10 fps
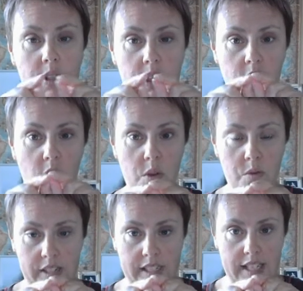pattern.
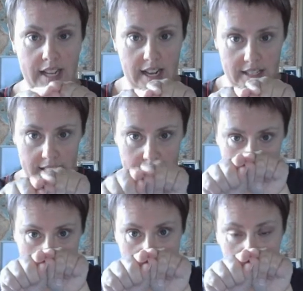So, what
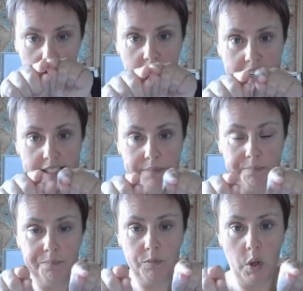they've done
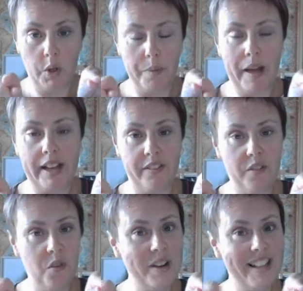is they've
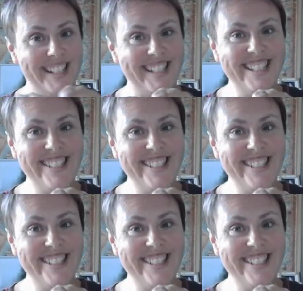got um,